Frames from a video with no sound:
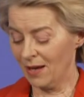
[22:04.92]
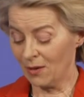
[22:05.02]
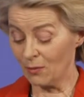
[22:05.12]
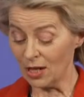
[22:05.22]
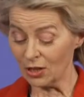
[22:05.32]

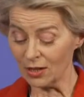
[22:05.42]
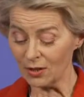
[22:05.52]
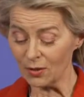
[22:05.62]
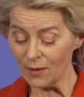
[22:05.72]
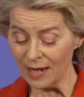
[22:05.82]
Russia
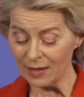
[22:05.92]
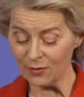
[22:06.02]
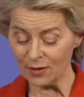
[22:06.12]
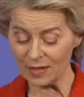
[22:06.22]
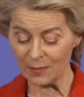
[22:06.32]
tried
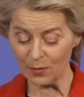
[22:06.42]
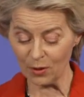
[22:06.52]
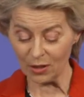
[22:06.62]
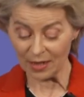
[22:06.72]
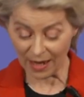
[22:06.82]
to
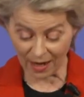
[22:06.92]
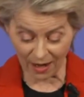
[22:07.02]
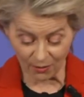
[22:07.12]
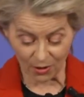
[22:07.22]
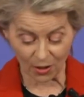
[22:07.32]
exploit
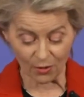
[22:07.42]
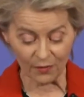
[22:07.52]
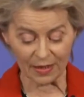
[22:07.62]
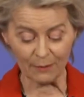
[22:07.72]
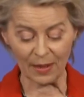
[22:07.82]
our
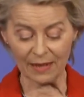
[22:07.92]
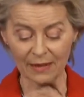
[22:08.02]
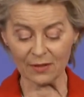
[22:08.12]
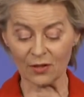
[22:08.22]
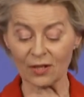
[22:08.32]

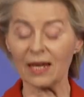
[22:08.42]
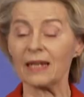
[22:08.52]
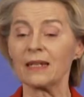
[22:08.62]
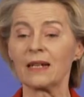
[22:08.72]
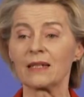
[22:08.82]
overdependence on
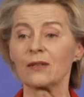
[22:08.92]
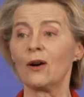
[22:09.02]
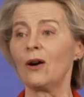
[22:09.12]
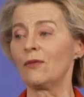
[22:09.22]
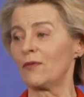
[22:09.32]
cutting us
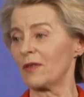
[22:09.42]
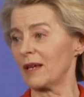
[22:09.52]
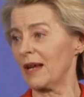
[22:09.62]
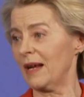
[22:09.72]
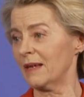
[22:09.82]
off the
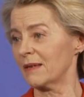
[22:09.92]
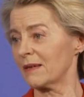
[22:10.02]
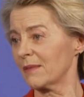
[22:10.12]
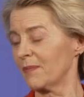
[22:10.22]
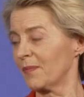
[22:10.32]
gas.